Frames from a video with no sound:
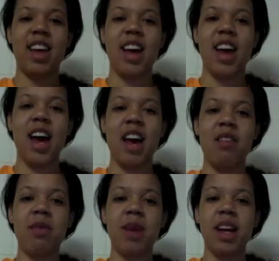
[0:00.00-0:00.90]
Hi
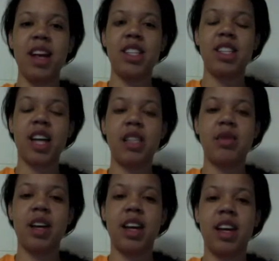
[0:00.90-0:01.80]
everybody, it's
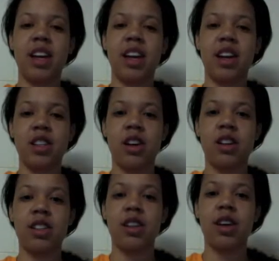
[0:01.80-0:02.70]
Jasmine again, here to talk
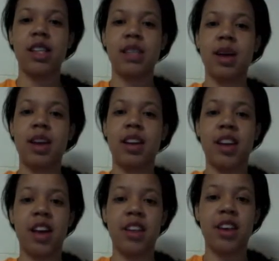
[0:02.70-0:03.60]
to you guys about
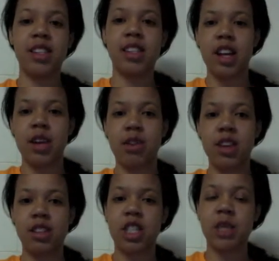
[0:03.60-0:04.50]
another exciting
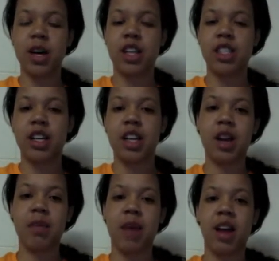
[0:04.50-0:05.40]
research project done
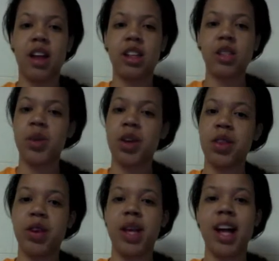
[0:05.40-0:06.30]
in my English
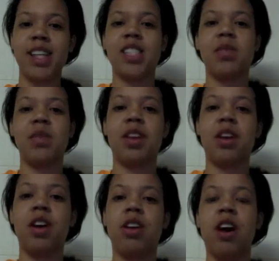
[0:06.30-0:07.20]
103 class this month
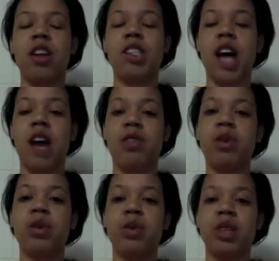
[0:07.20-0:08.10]
called
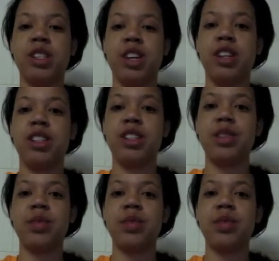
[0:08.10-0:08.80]
Archival Research.